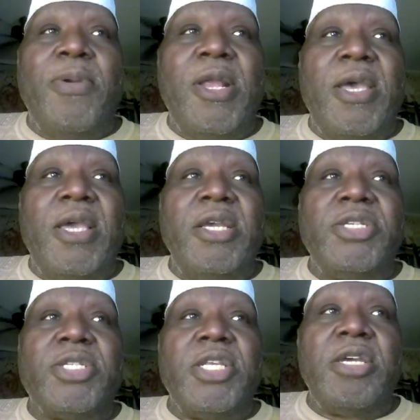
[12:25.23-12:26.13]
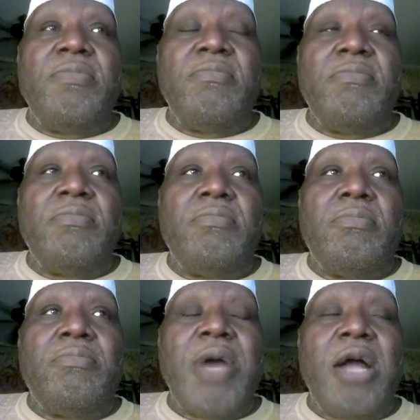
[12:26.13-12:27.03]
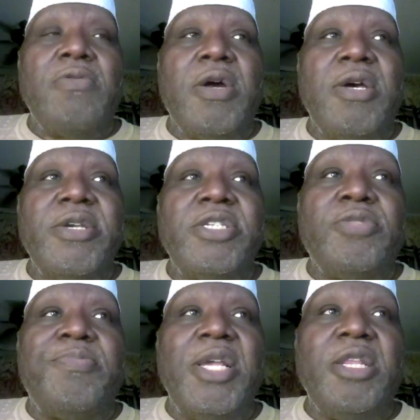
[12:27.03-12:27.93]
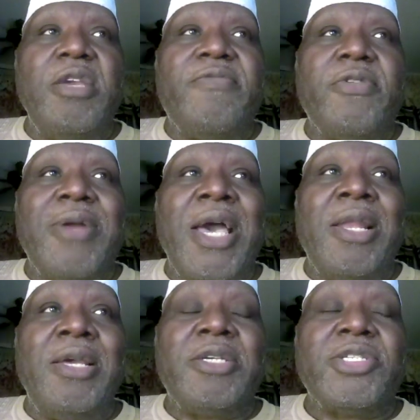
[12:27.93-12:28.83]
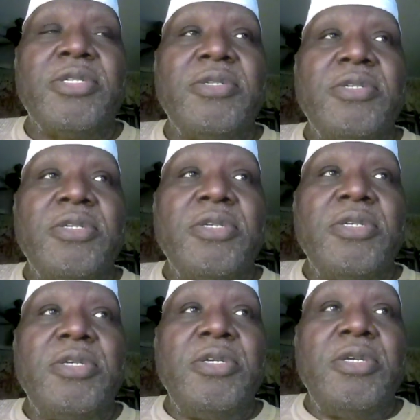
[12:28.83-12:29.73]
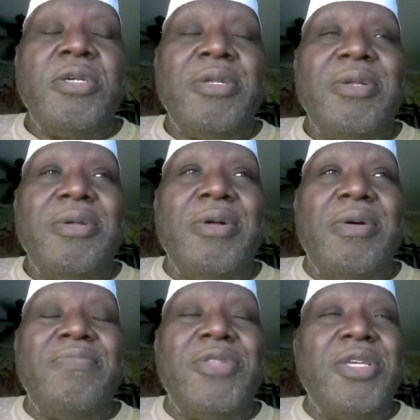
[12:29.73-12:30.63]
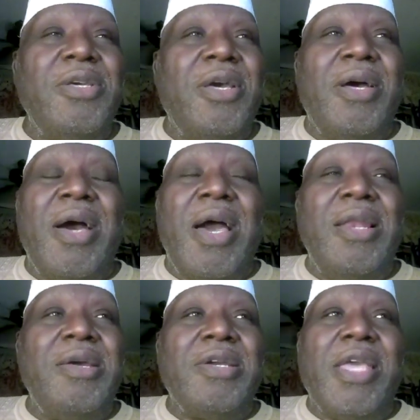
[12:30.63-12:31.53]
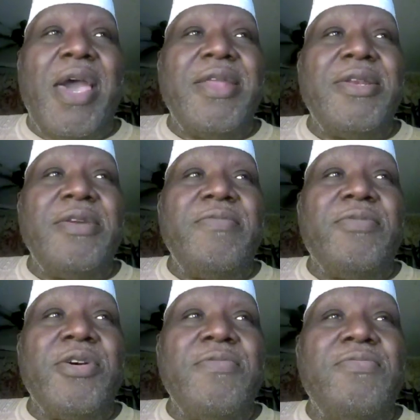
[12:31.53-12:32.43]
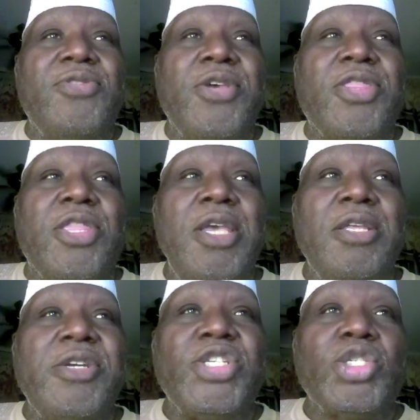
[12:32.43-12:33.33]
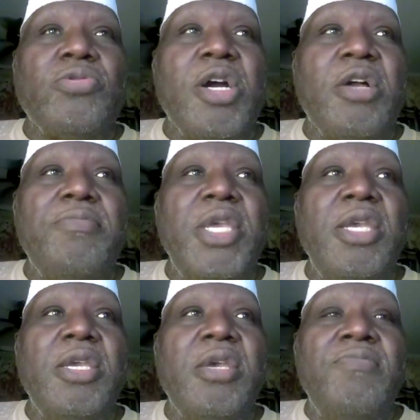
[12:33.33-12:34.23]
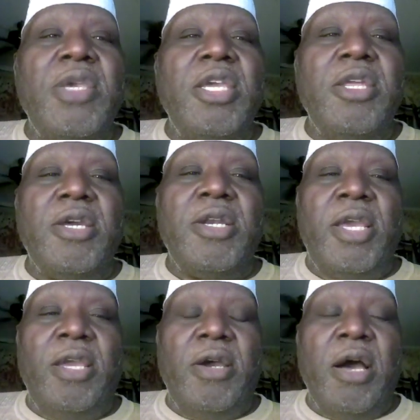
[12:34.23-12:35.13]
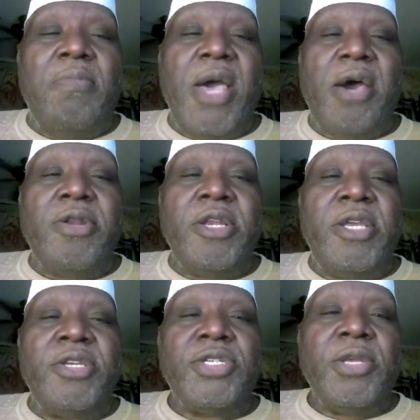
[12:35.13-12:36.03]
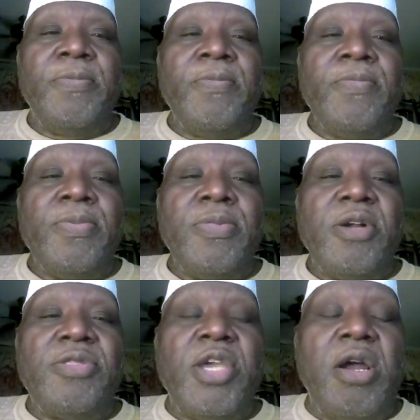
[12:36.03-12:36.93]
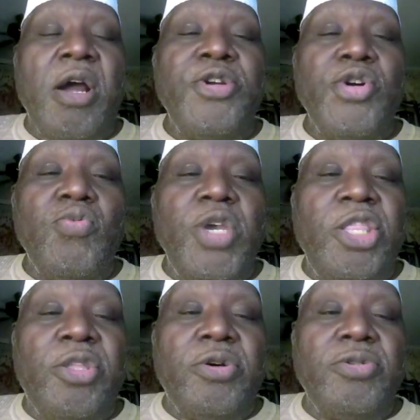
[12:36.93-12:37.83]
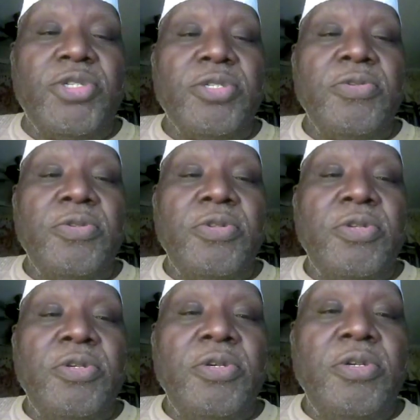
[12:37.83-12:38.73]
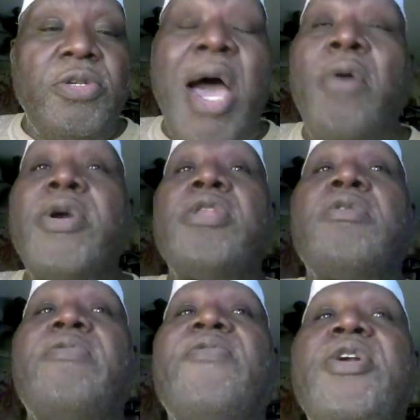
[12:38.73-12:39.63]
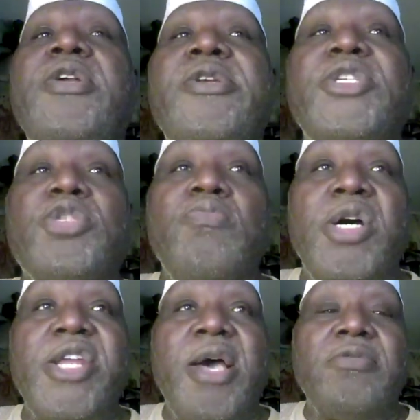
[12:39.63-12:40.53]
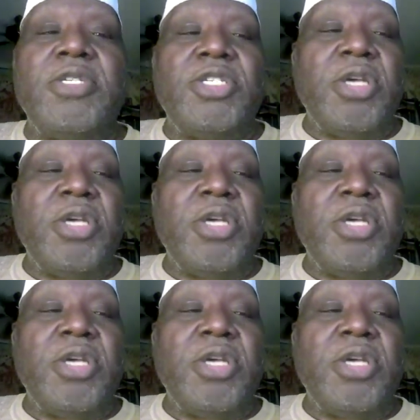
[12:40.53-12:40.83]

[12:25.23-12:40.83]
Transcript: And you get to a certain point and they cut out some of the wood and make a window. But that place looks horrible. That place looks bleak. Isn't Marwa supposed to be the richest man in Kenya?